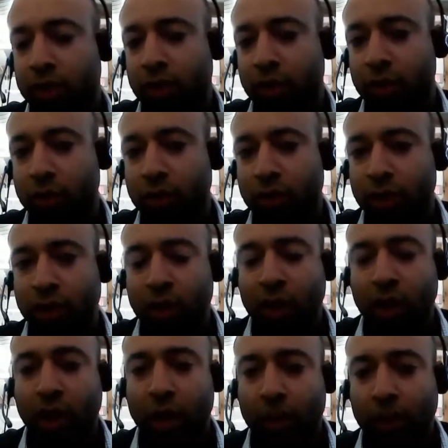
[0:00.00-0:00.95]
So
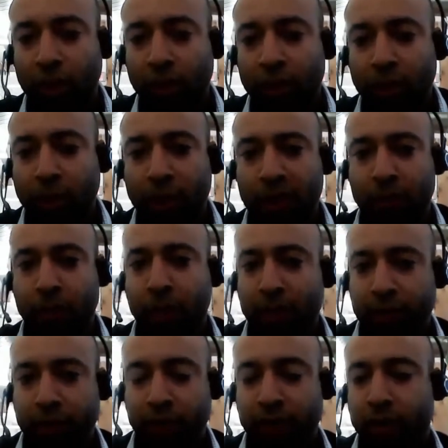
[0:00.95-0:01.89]
a lot of our best
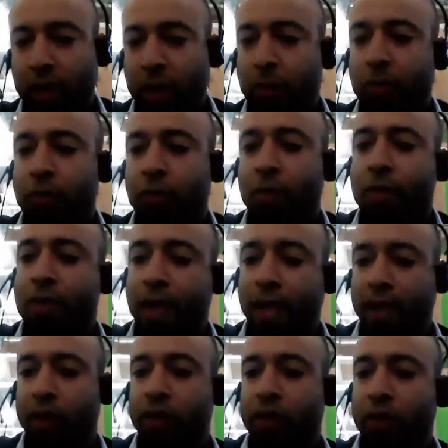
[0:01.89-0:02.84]
practices come from
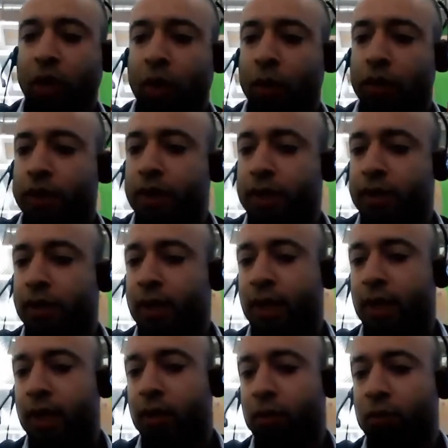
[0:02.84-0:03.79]
that as well, is
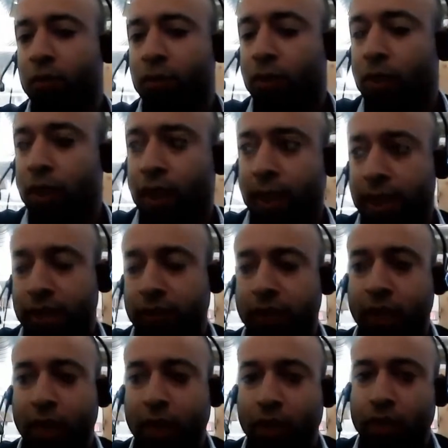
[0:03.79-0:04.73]
thinking through the eyes of
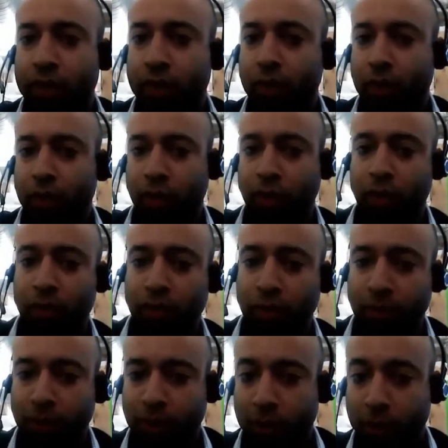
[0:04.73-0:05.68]
that content author who's going
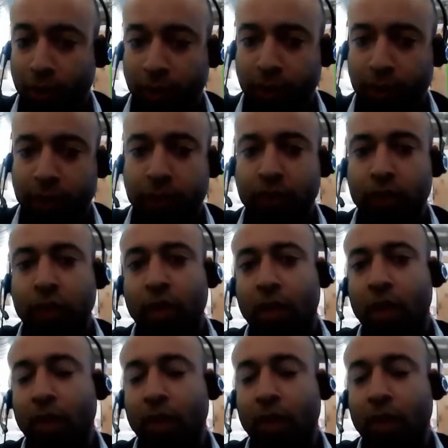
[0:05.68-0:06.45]
to be doing this,